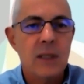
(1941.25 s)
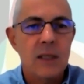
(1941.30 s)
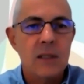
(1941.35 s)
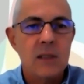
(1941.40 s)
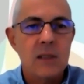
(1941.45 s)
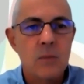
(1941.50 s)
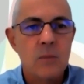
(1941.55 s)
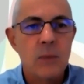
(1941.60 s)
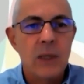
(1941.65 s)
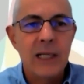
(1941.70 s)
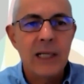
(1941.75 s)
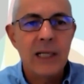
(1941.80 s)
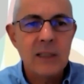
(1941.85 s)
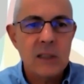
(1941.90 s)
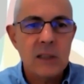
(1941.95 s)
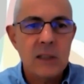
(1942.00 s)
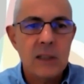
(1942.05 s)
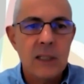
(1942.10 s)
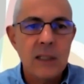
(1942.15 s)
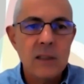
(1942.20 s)
Customer,
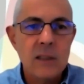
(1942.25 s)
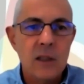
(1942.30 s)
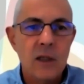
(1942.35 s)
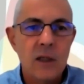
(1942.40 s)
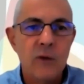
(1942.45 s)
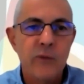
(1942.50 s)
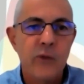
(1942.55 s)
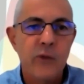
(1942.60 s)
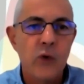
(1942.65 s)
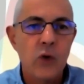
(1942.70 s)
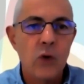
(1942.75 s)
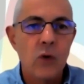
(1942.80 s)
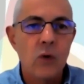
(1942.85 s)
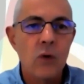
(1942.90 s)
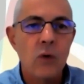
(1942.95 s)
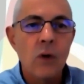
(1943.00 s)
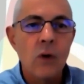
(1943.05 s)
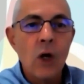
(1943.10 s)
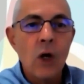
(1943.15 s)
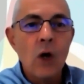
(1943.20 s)
let's test it for
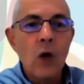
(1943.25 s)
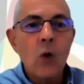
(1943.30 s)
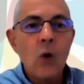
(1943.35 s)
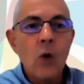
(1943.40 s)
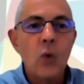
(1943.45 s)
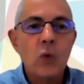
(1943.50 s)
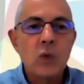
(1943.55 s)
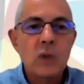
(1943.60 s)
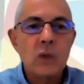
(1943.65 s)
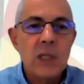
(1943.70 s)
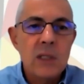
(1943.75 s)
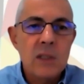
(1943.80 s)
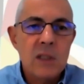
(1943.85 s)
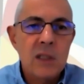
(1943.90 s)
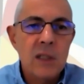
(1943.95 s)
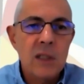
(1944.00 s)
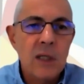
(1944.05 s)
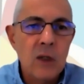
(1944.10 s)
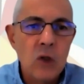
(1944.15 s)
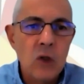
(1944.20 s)
you or
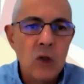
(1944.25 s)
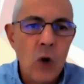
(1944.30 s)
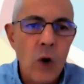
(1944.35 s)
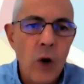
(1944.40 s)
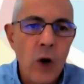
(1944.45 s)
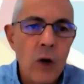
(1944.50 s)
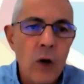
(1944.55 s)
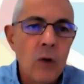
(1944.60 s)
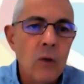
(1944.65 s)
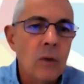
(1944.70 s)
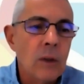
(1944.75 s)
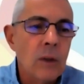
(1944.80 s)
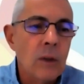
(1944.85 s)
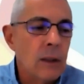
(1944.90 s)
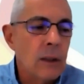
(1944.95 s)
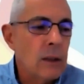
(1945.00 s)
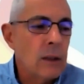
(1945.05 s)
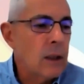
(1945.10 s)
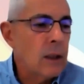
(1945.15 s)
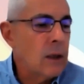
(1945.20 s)
test it in your
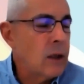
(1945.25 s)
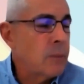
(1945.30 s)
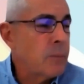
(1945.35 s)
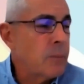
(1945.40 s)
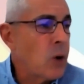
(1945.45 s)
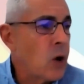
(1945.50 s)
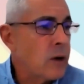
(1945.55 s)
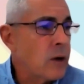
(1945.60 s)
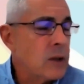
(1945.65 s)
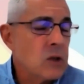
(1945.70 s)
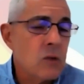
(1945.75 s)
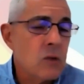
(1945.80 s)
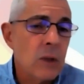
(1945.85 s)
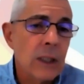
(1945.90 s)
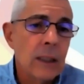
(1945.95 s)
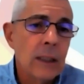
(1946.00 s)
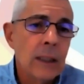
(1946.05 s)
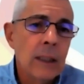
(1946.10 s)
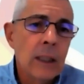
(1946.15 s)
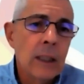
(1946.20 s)
own laboratory.